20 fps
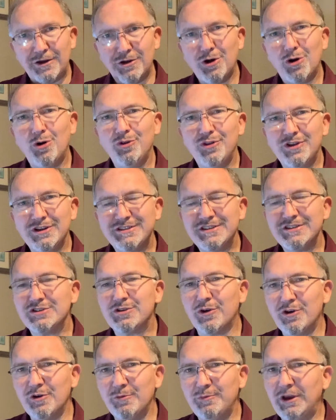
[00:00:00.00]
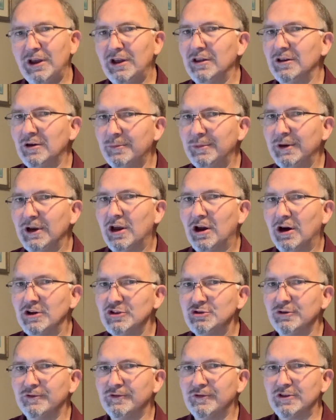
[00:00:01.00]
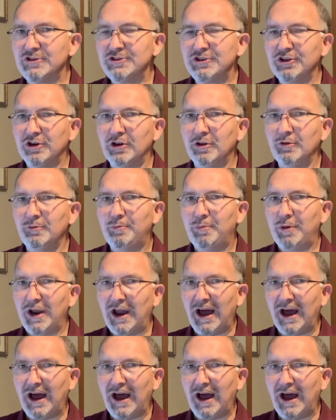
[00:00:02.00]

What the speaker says: know this is going to be a little bit controversial, but